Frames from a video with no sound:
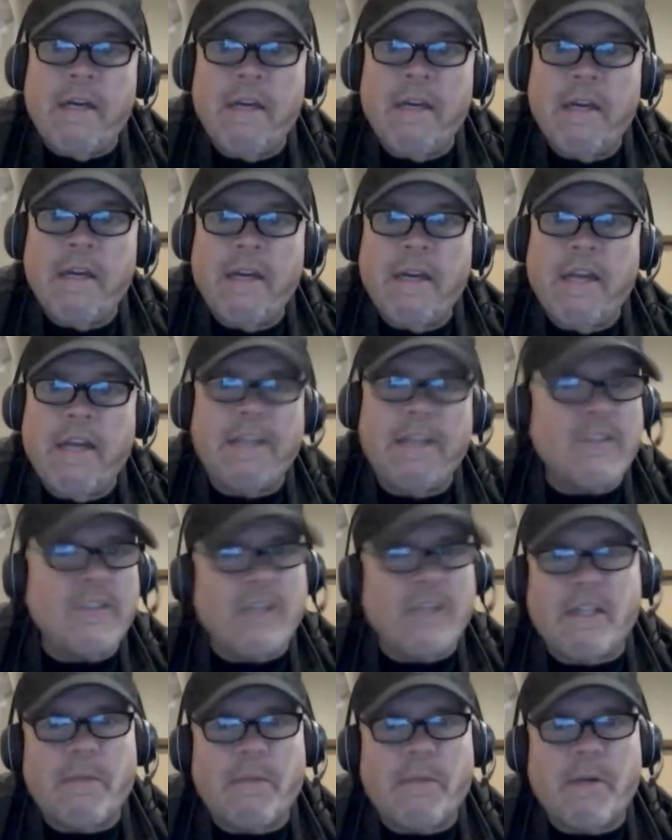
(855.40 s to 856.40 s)
It doesn't
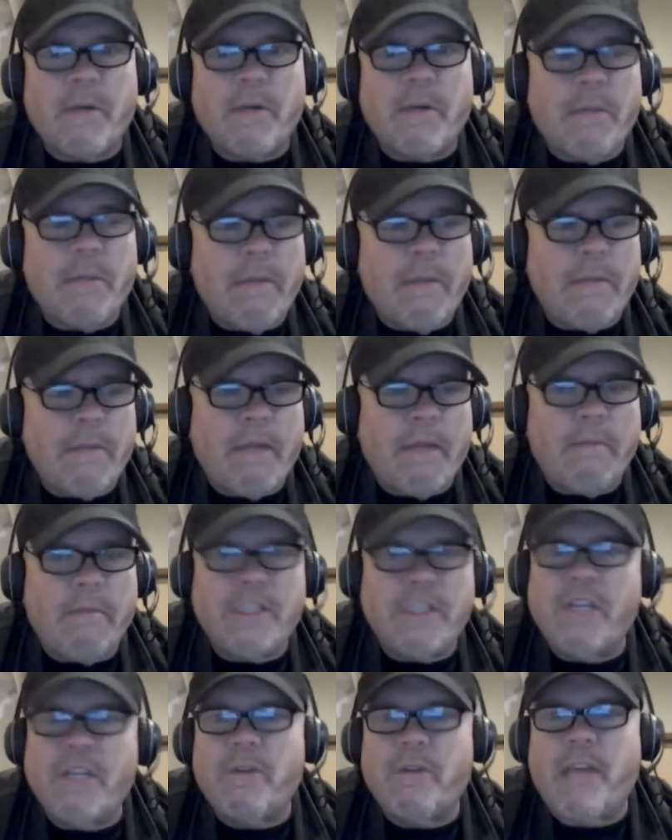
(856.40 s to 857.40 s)
look like we're going to be able to get
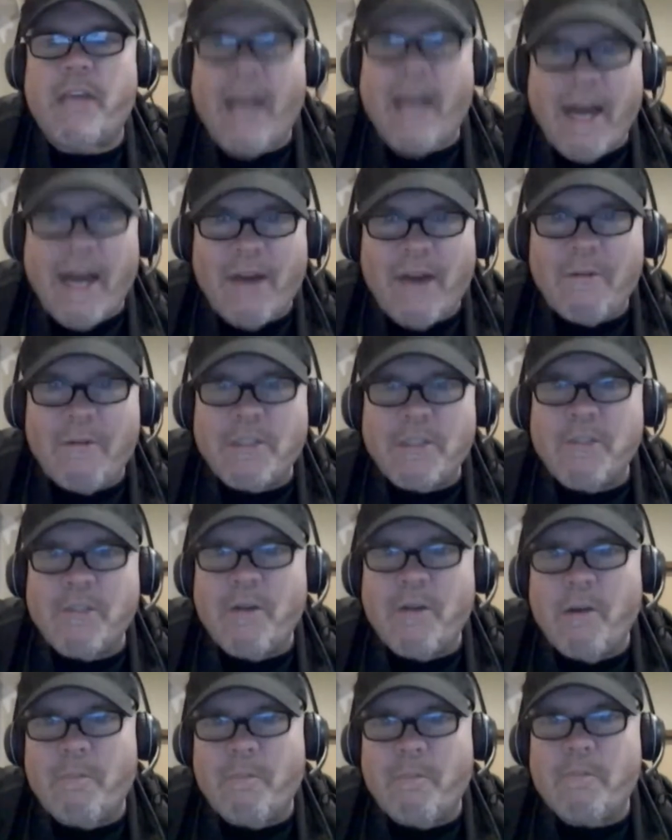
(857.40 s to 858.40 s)
Michelle Yao
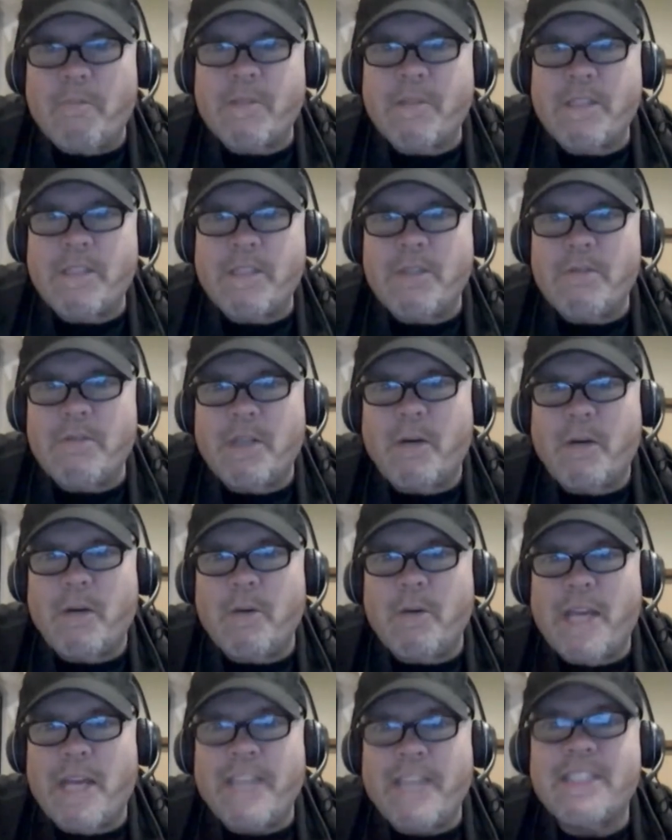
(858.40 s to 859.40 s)
to
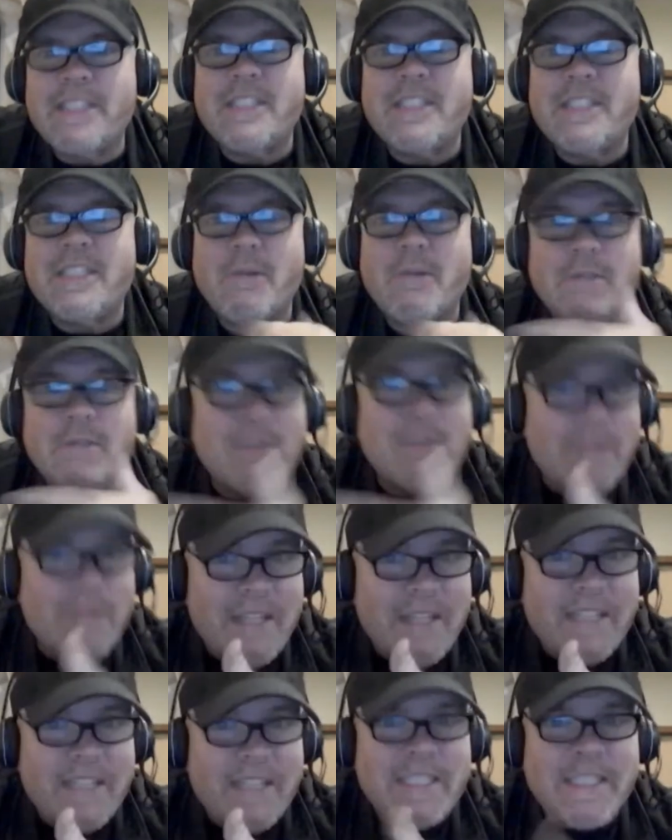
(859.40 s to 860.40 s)
co-guest host with
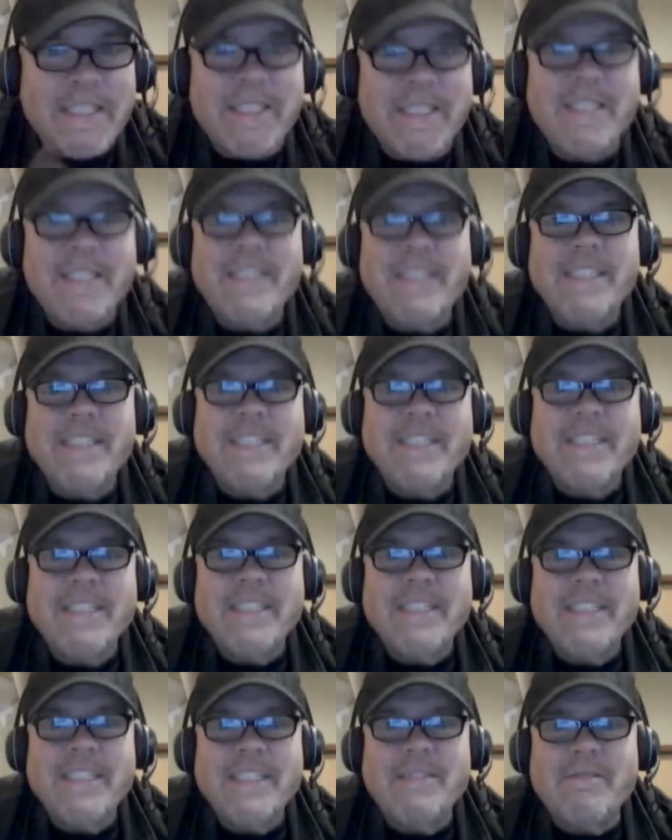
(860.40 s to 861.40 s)

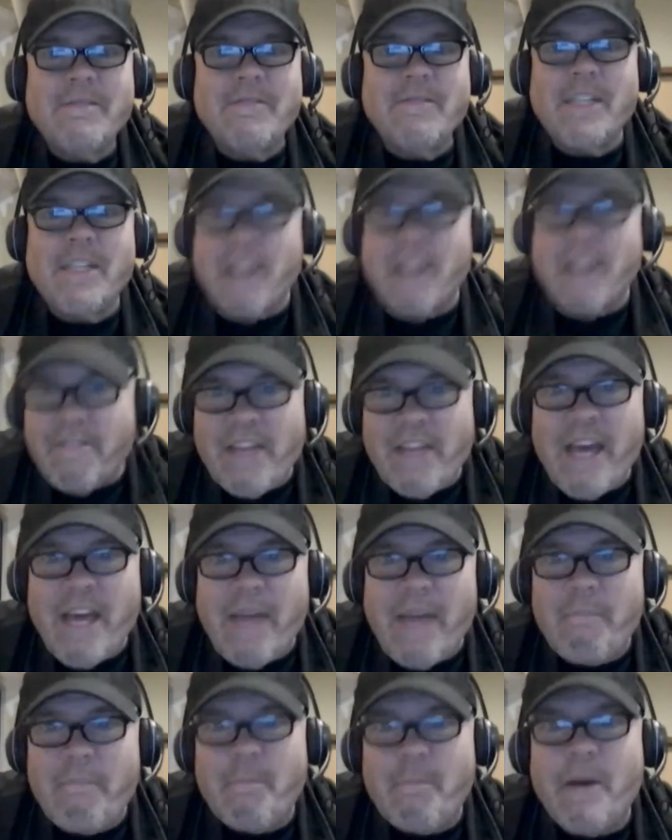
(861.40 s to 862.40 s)
us. We love
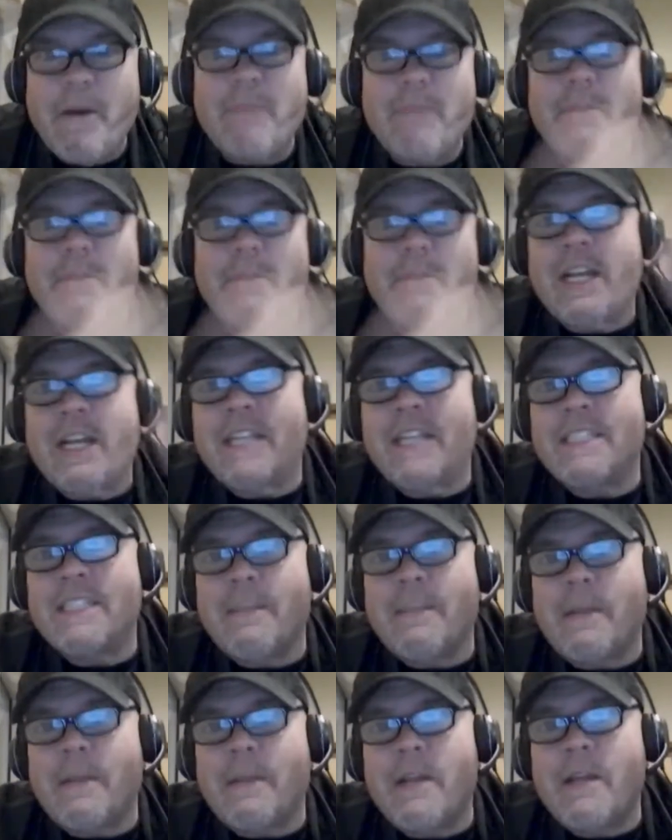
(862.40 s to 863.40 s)
that, but we're going to get
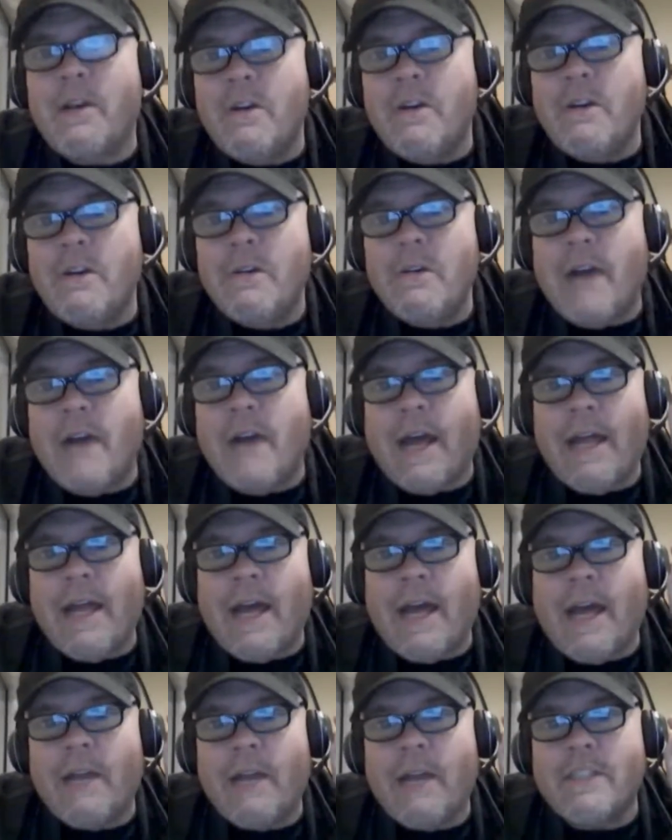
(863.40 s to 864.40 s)
somebody who
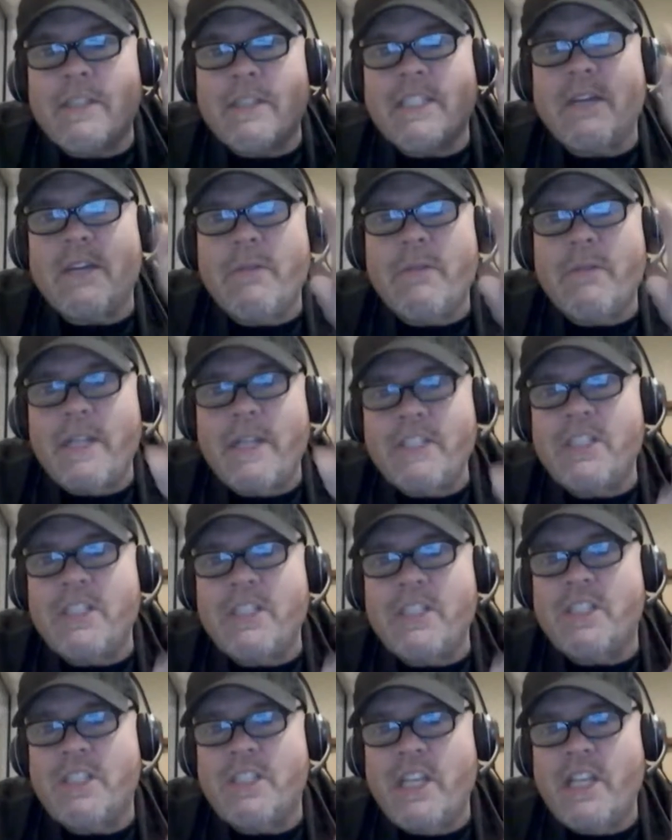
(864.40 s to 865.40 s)
I don't want to say who it is
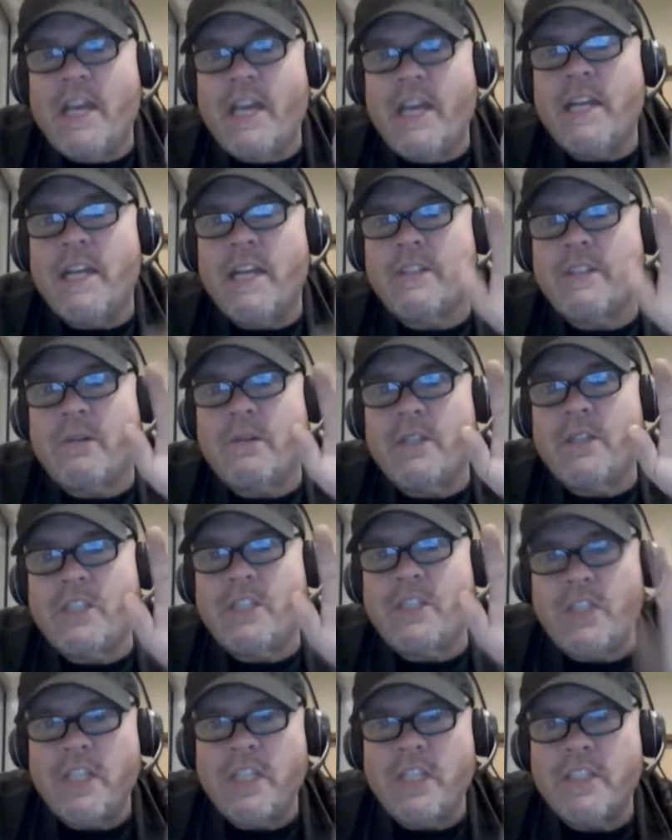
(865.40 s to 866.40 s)
just yet because I don't want to
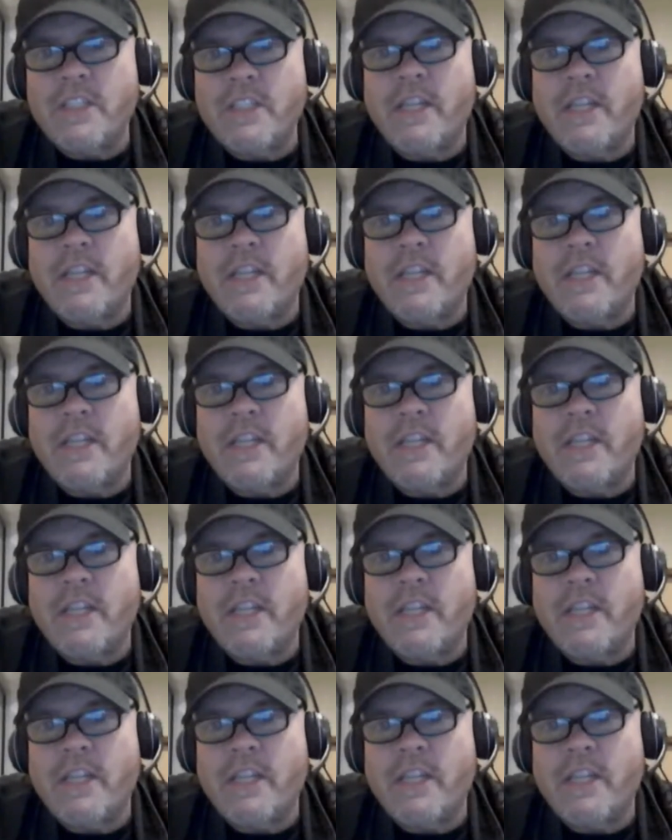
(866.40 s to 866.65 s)
jinx it.